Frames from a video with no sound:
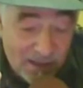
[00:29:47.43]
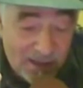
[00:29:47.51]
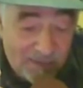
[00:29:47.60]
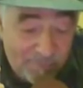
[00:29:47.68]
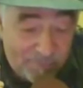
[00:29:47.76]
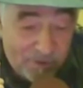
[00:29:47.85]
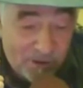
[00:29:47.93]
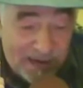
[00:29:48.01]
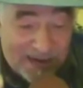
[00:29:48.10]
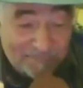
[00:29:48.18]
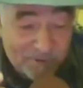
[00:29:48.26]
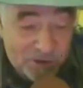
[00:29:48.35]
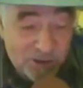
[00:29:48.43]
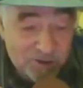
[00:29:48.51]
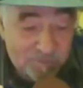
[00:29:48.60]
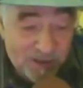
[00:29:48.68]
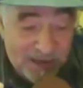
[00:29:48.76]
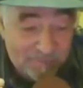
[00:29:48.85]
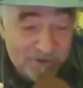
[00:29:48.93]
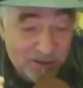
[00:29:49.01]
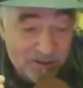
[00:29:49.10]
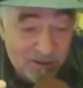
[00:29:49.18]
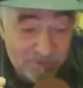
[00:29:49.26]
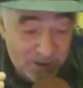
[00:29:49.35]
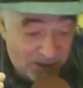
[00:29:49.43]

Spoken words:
And perhaps, just perhaps, they'll come to